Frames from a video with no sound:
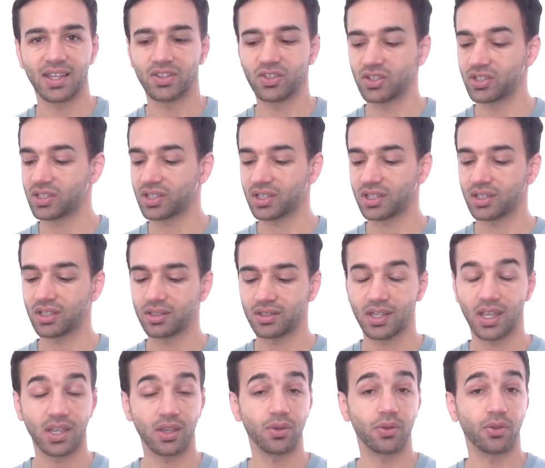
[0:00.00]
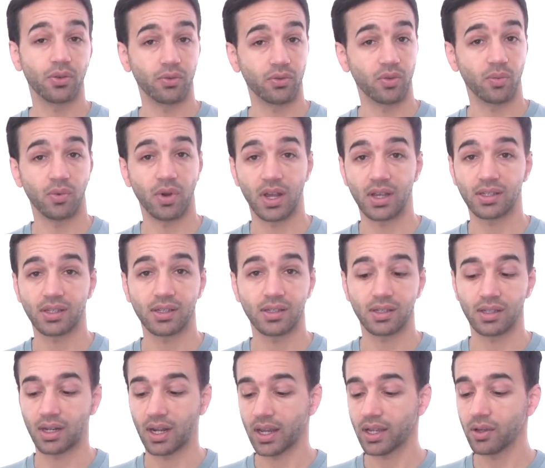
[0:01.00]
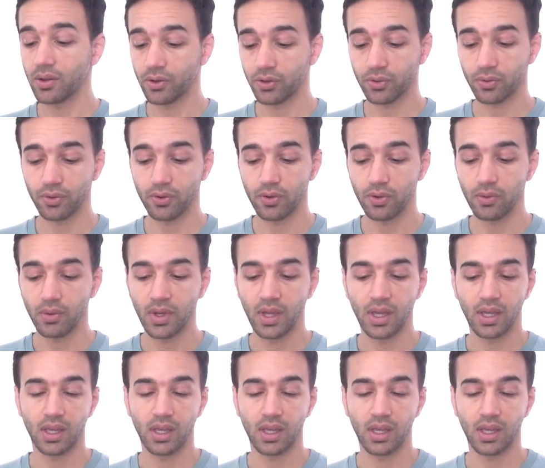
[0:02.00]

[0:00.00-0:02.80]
It's just going to take you through the process that I go through